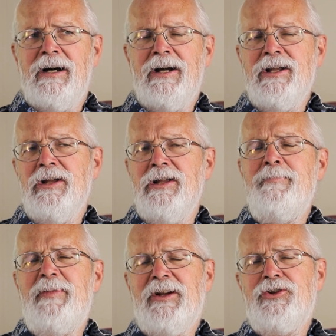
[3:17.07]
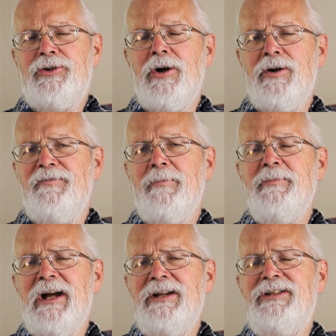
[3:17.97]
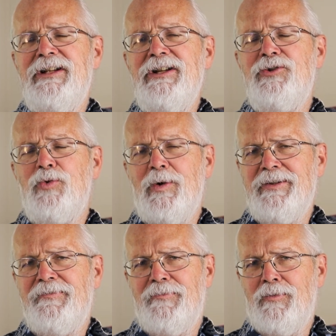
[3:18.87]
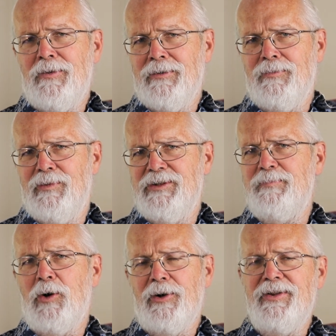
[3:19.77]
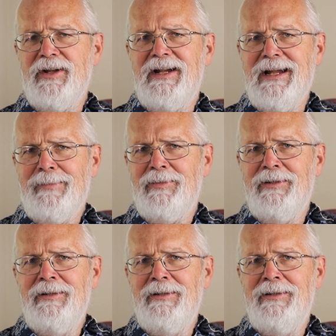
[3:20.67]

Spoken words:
an Olympic star from 1924 was part of the camp.